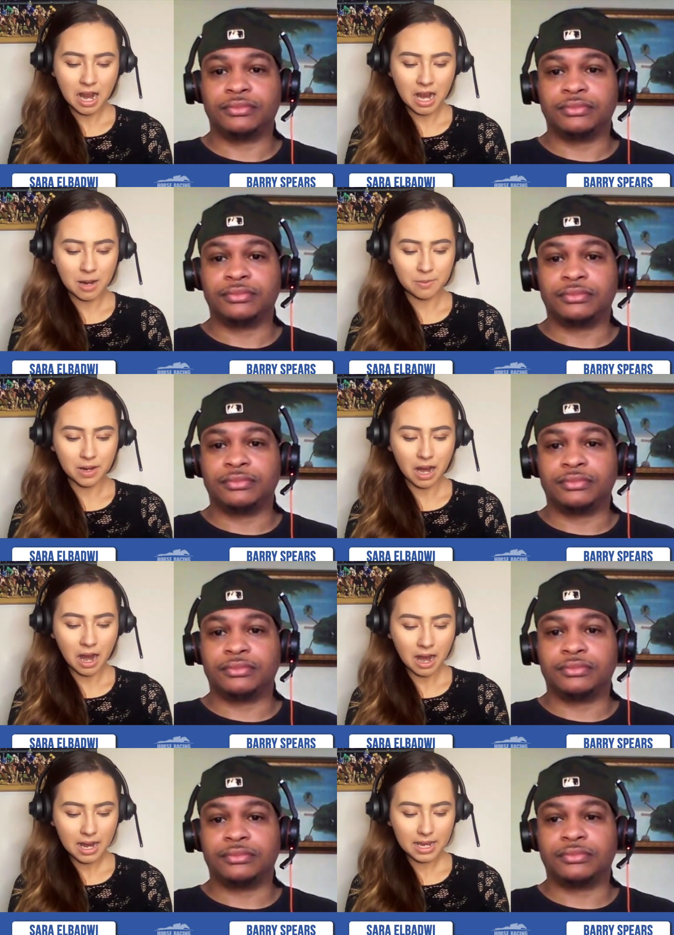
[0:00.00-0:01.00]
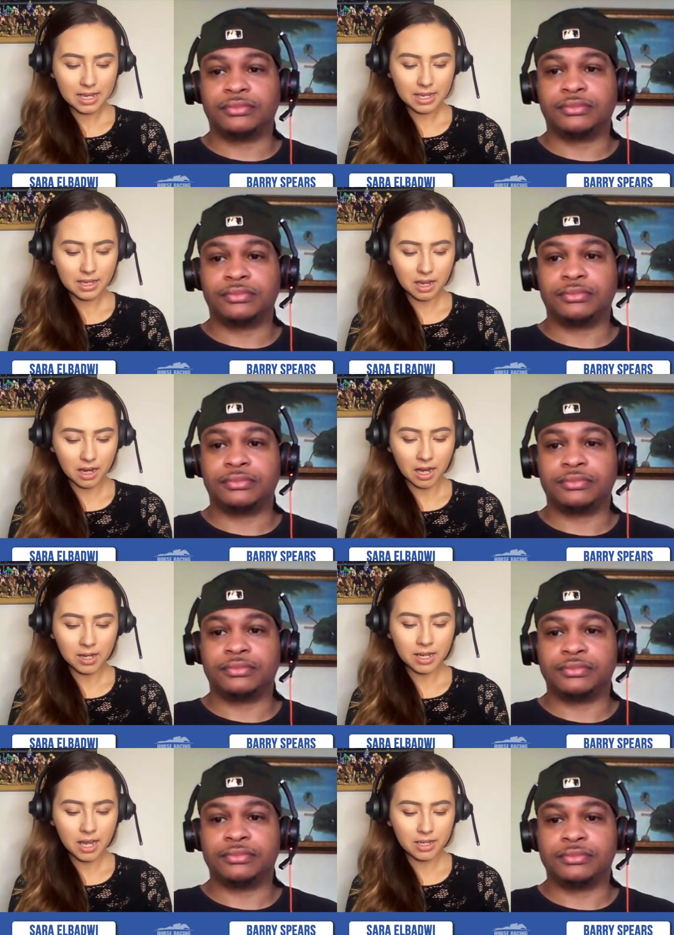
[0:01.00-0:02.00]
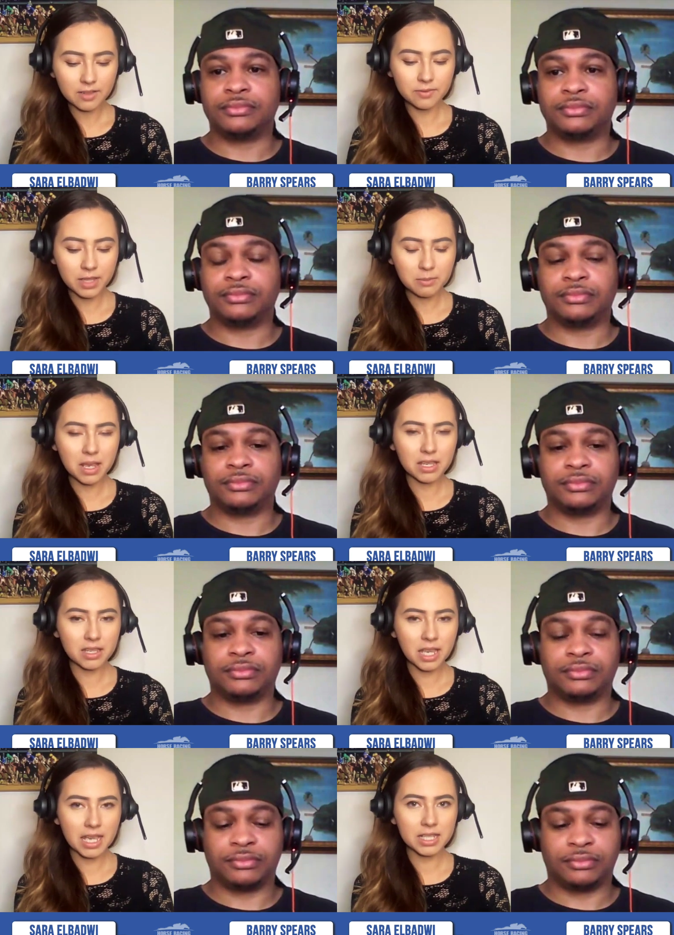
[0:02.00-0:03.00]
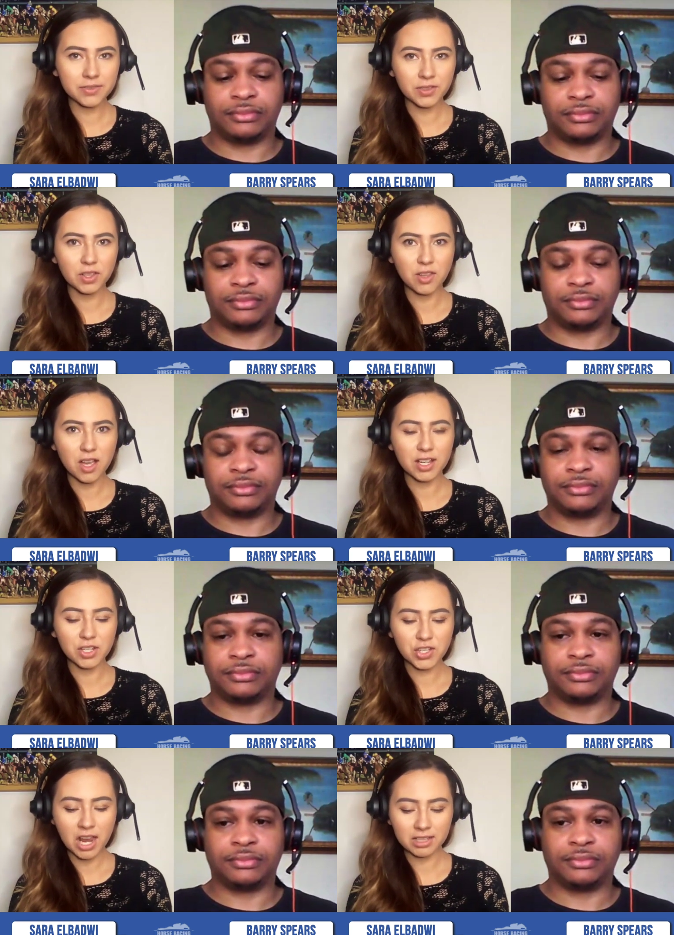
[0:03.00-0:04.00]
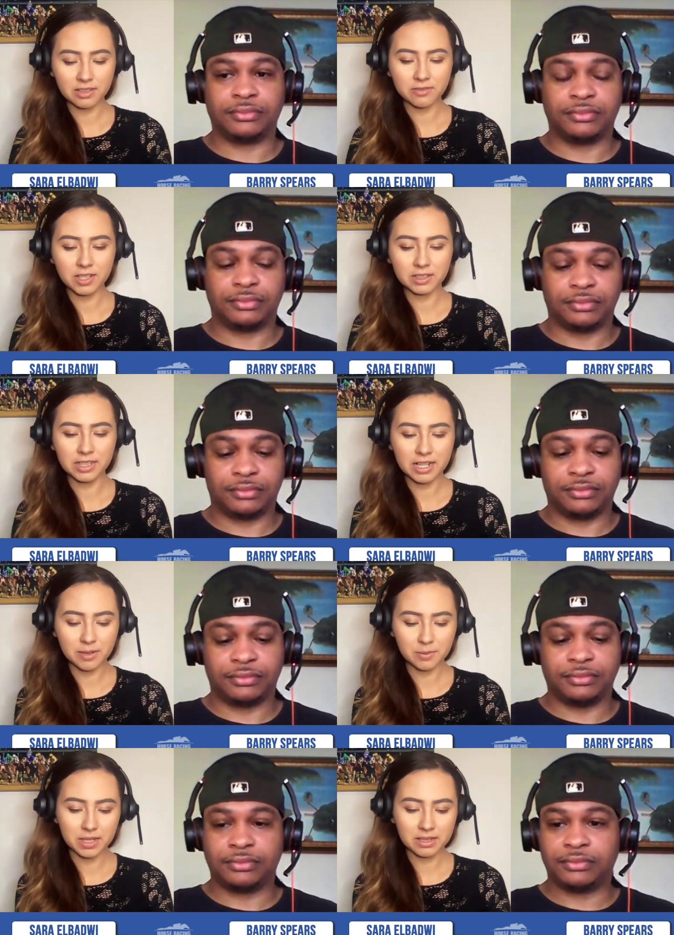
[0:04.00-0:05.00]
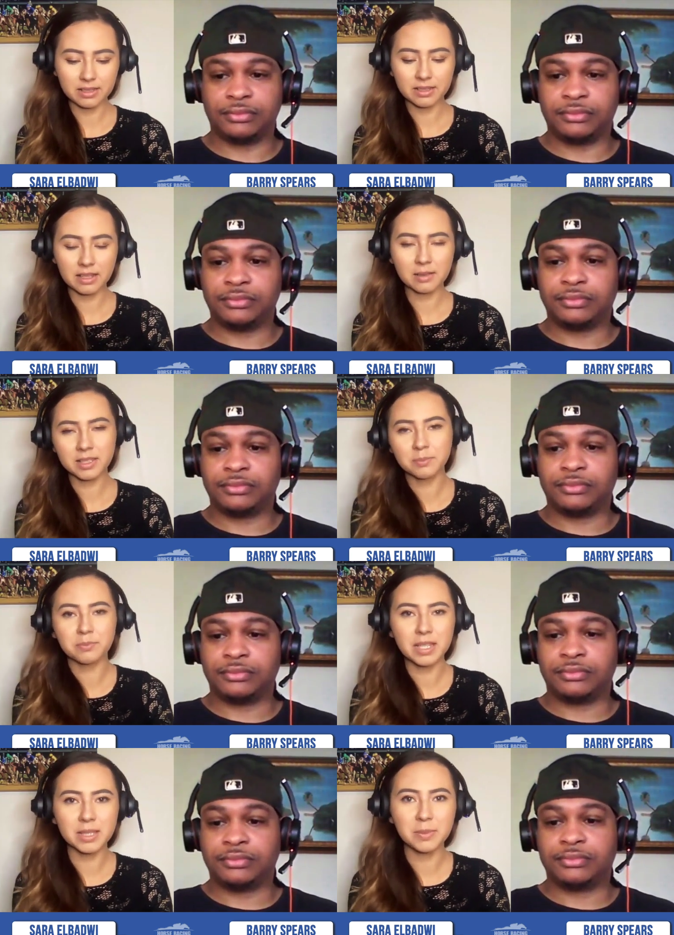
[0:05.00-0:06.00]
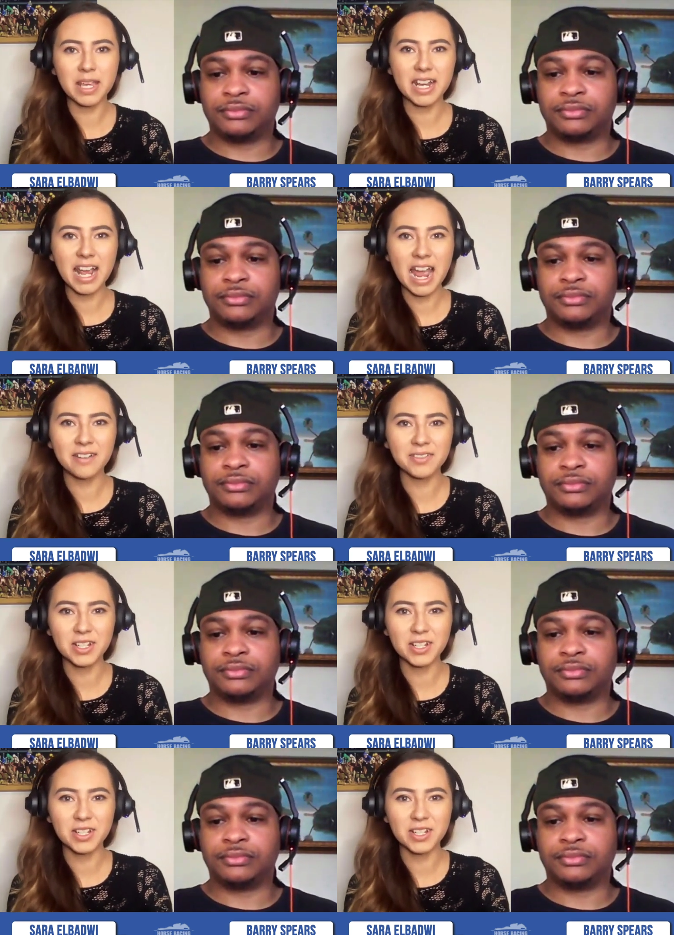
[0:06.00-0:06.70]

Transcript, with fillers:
Speaker 1: Um, I I kind of can make a case for the longest shot in the field here because it's it's me and I have